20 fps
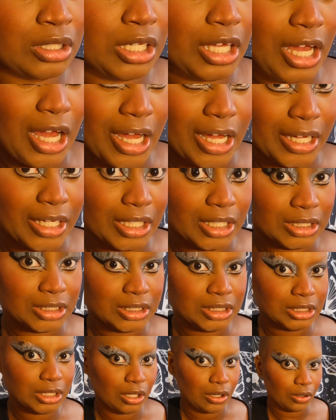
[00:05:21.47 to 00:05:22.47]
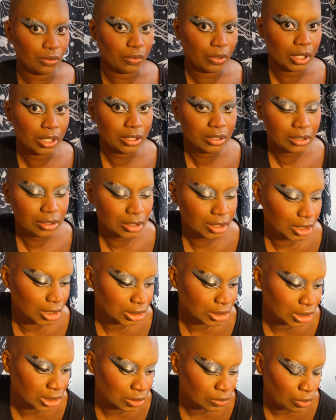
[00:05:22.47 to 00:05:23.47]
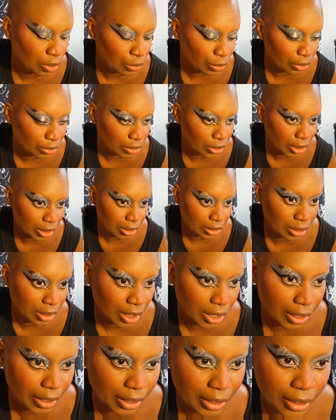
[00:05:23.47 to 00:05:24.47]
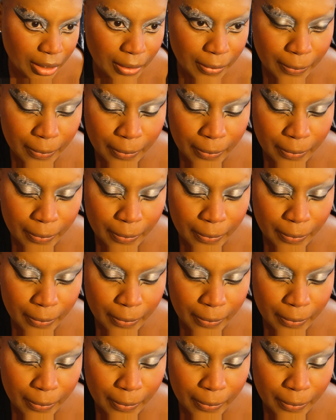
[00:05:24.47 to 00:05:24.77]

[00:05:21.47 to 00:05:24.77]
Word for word: the eyes, so this is what we're looking like.